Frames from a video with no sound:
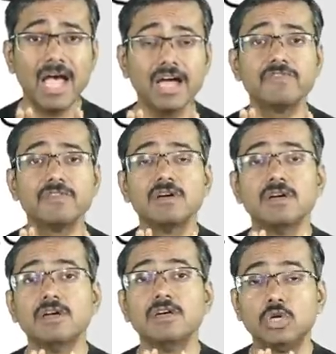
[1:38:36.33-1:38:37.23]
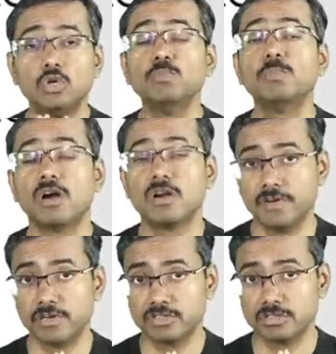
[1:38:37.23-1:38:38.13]
have two
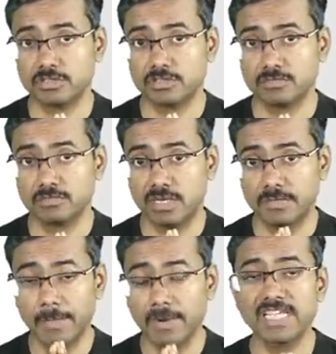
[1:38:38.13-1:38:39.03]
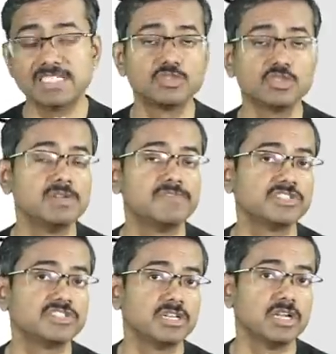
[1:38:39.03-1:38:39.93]
broad functions. Remember desmosomal
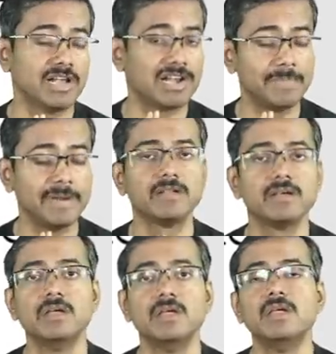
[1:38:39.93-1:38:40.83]
function now, I'll repeat.